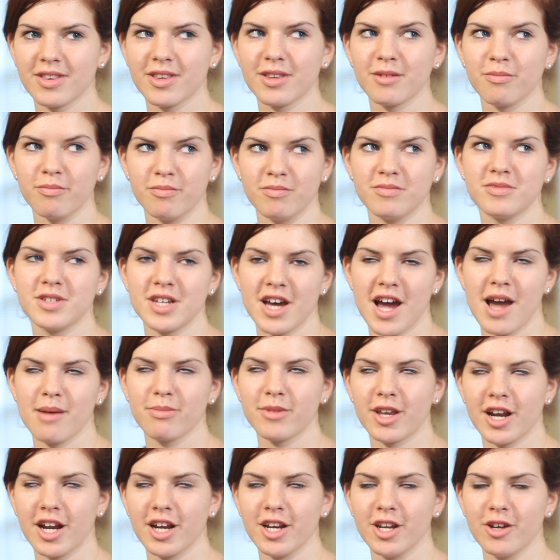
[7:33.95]
the time
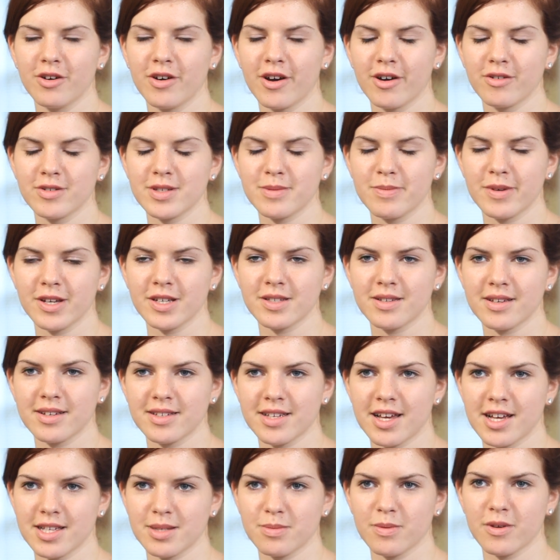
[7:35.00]
that I knew I was being
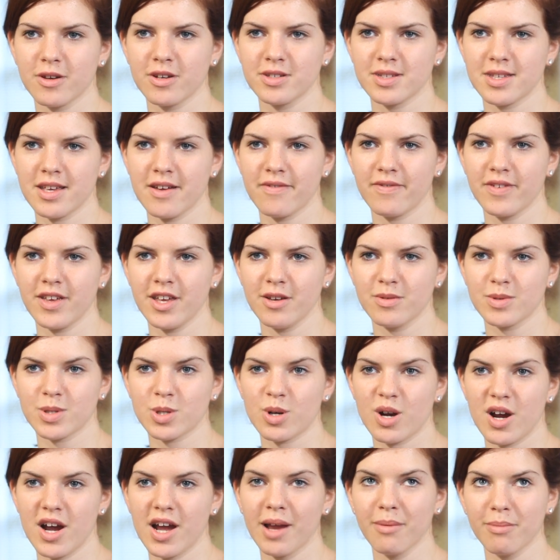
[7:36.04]
successful, is if he was
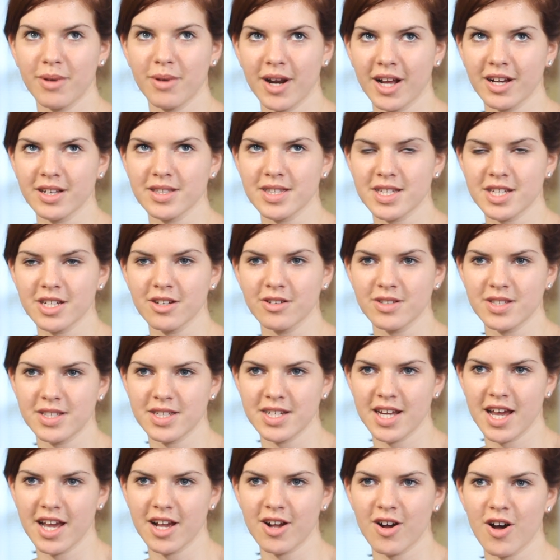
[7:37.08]
crying but I could still
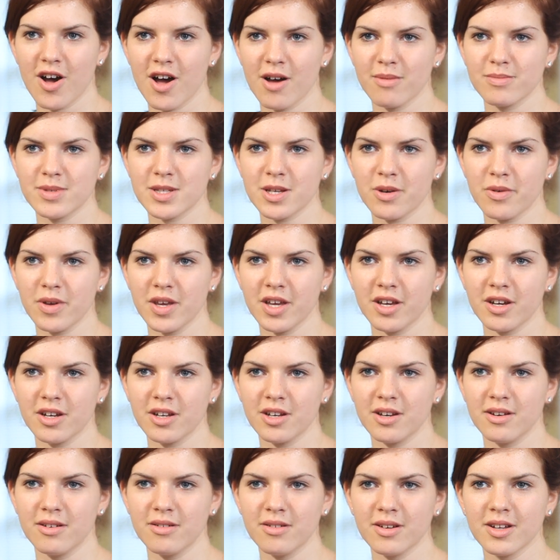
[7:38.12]
stay calm so he
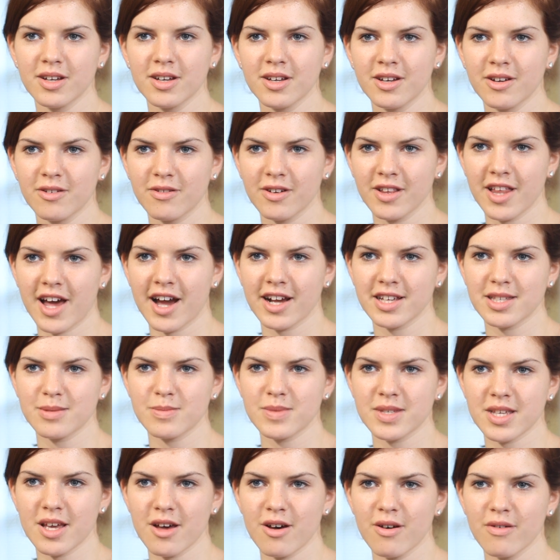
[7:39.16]
could relax
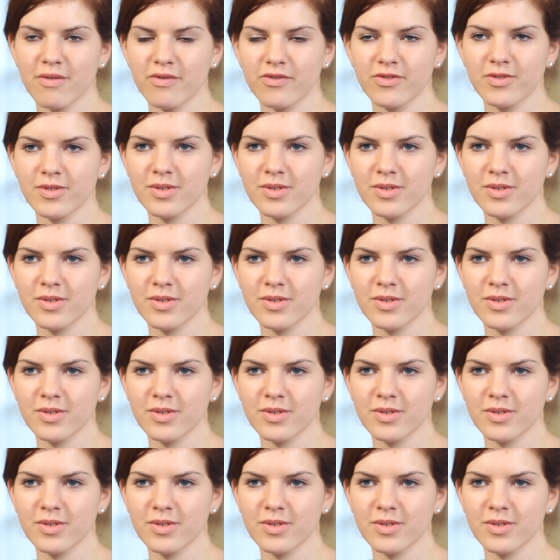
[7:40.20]
himself.